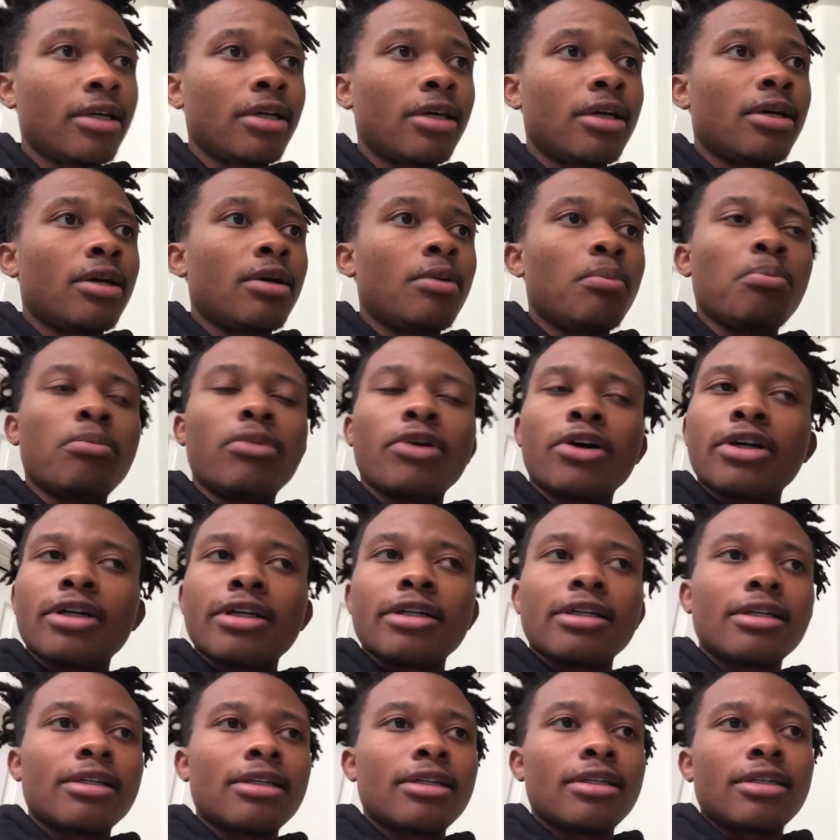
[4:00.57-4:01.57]
But
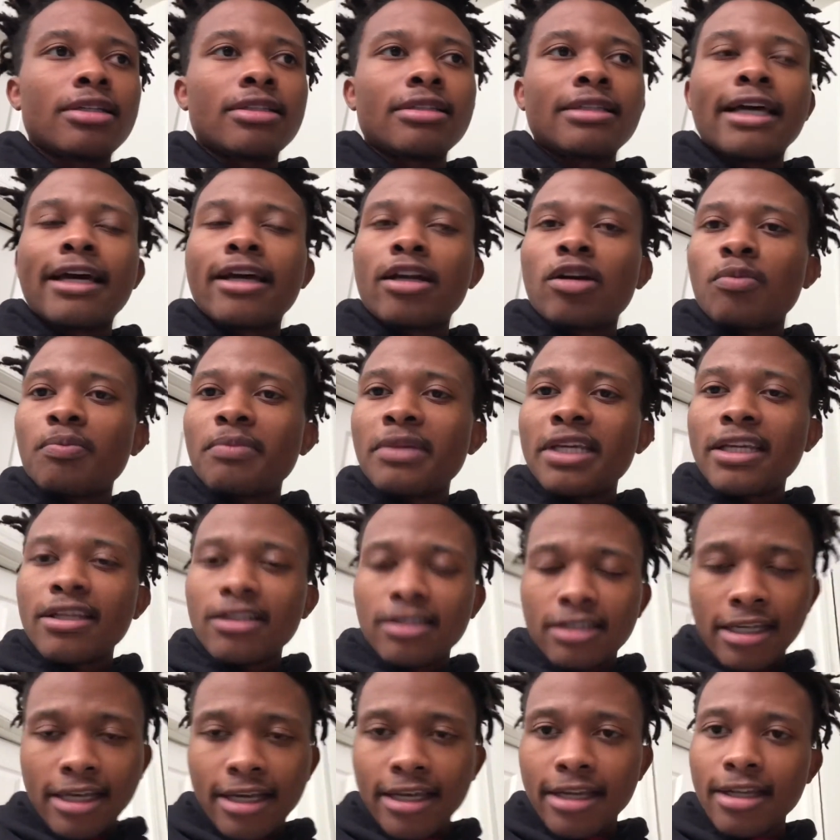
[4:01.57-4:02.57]
that don't mean
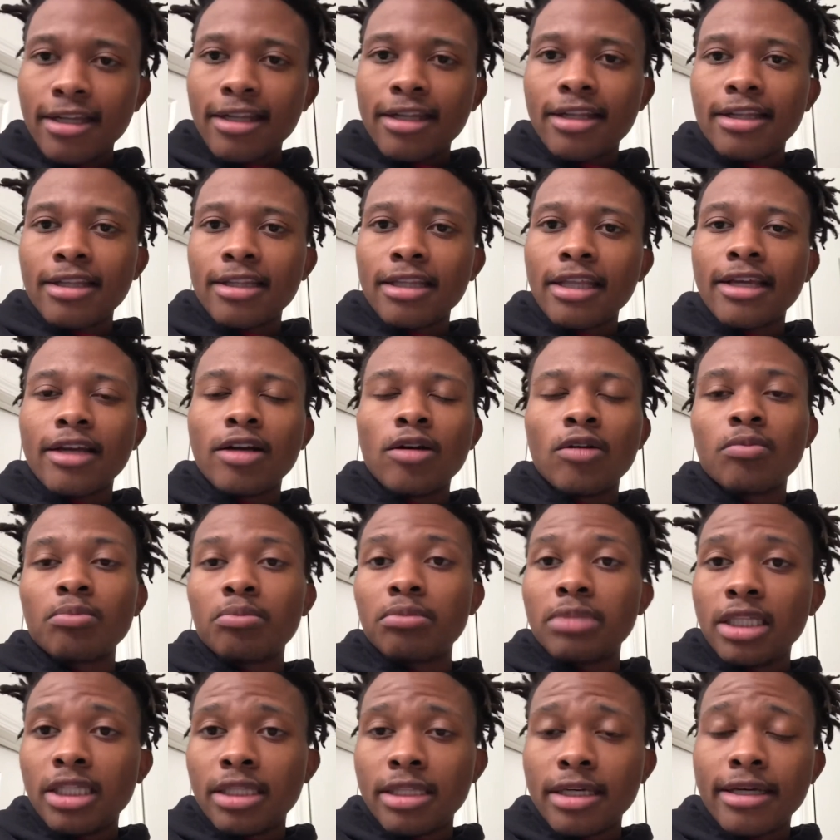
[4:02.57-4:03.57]
that they gonna
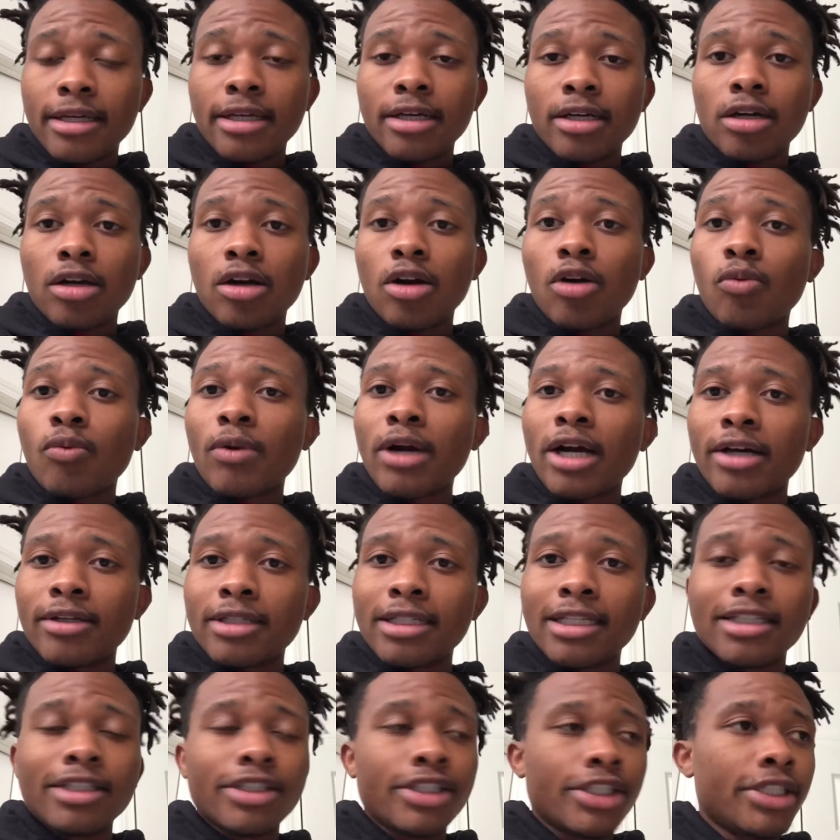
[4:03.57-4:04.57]
be that around
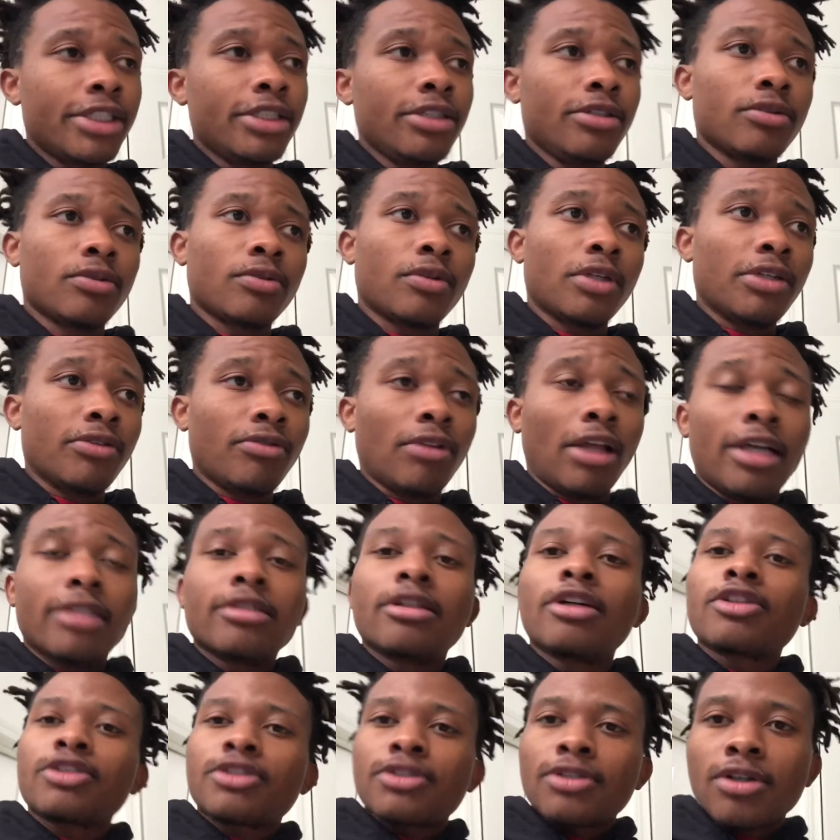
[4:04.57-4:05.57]
their children. Like,
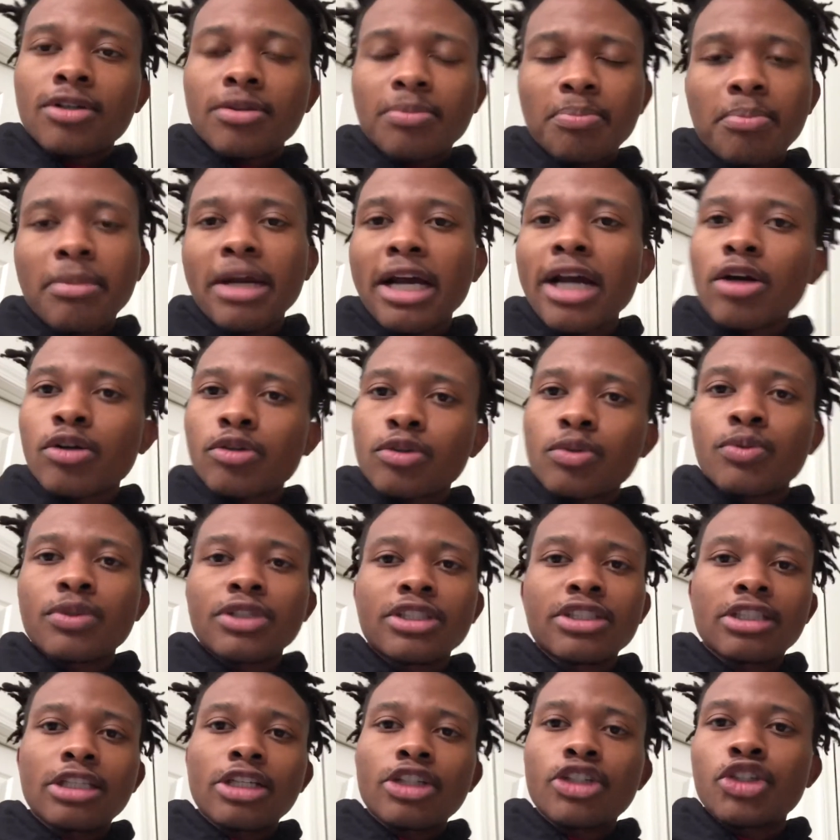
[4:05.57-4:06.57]
there's certain boundaries
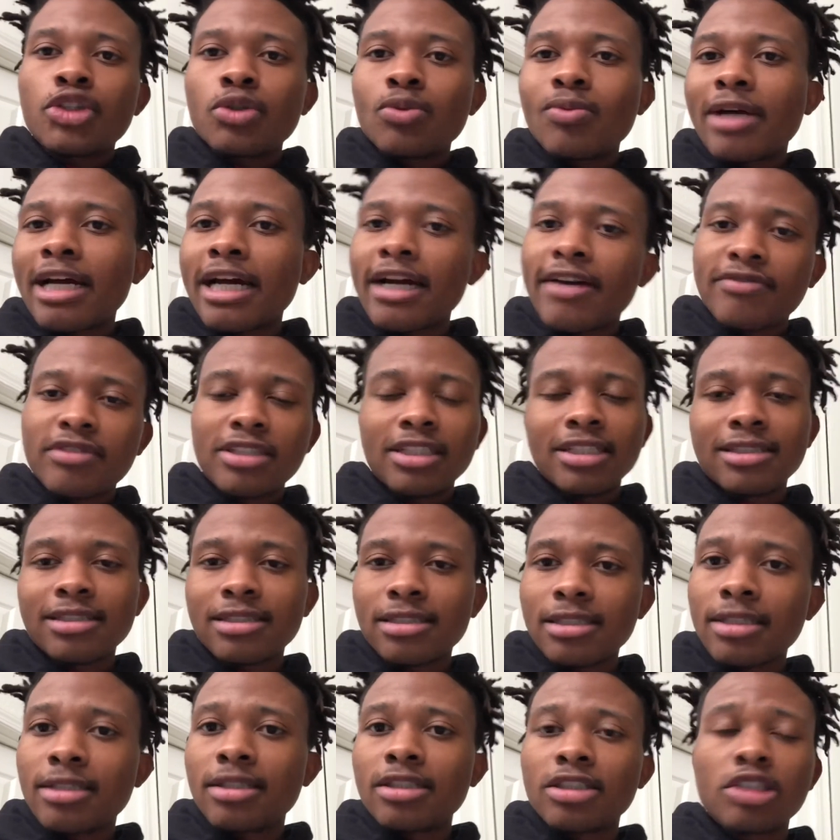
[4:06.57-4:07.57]
that you have to
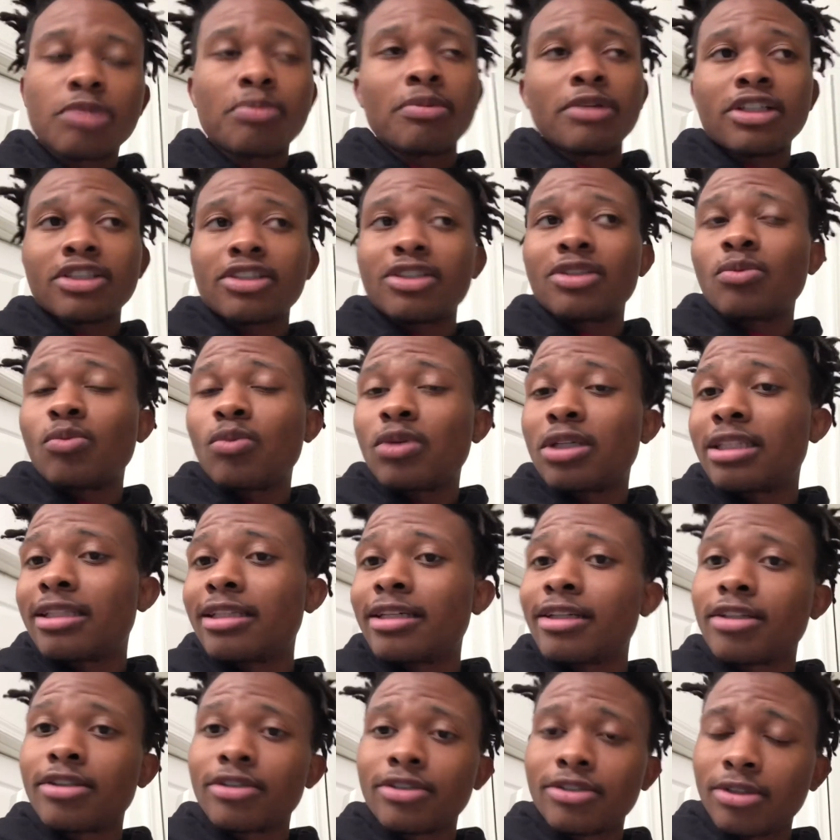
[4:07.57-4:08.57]
set, especially when
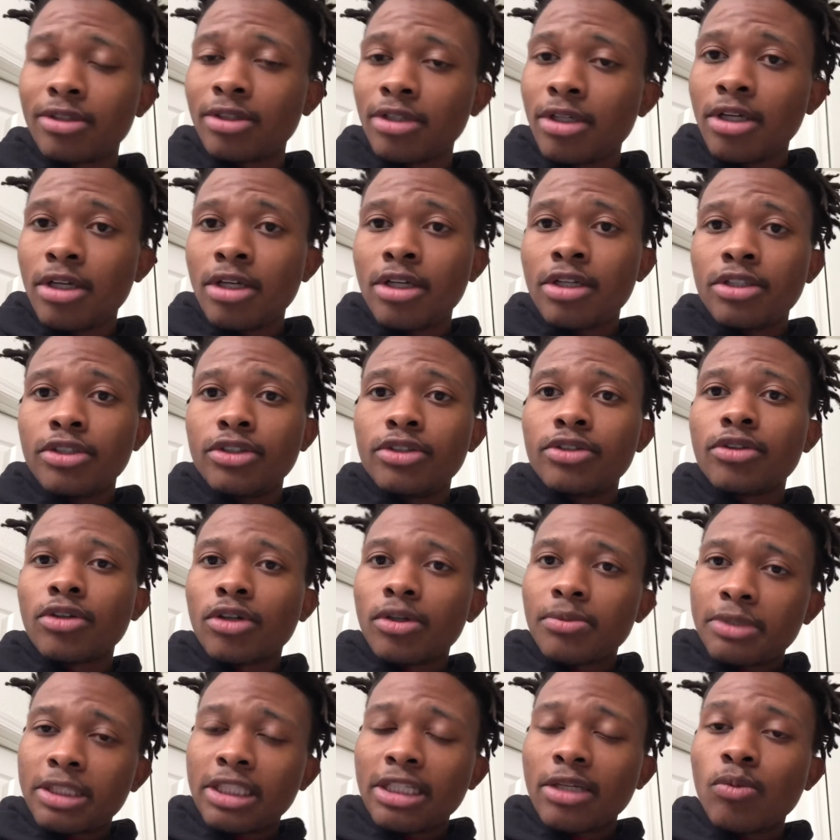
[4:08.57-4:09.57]
they're,
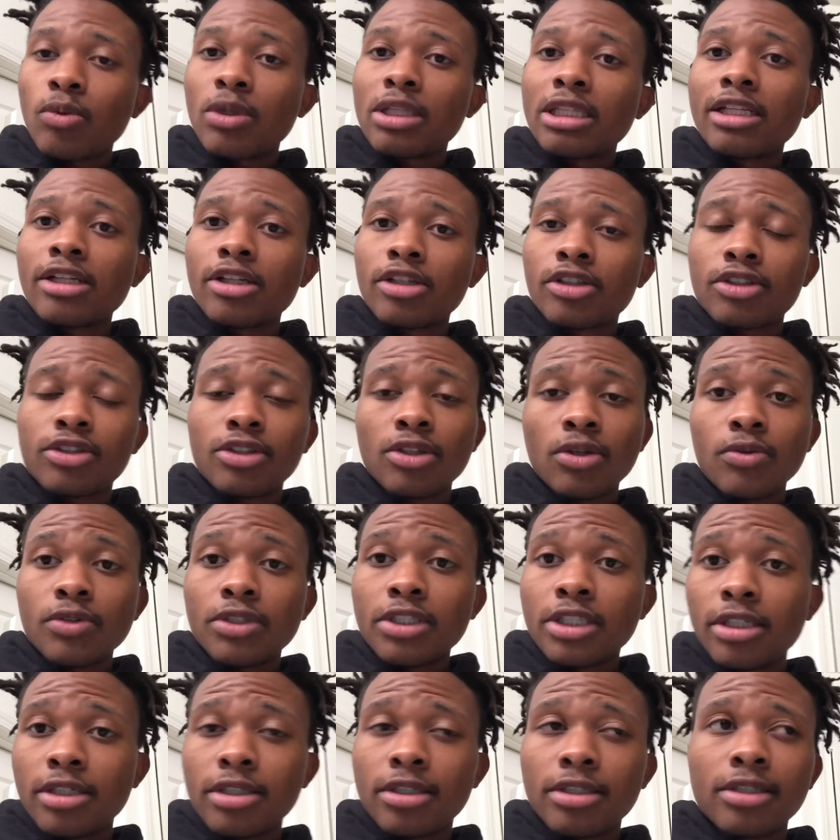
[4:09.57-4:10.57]
when they're so
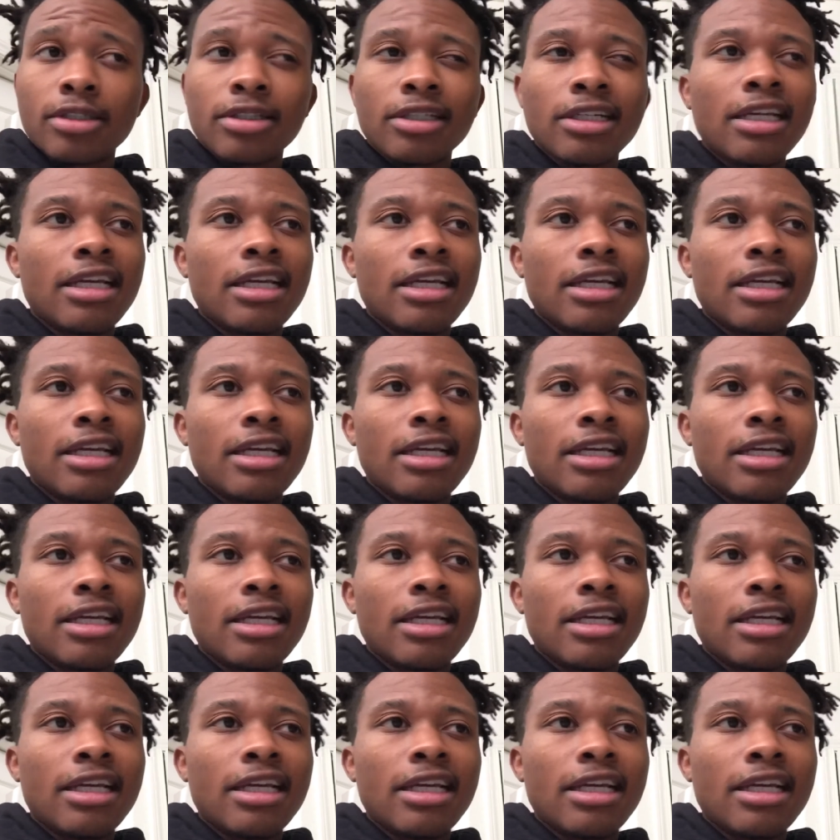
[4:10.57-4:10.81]
young.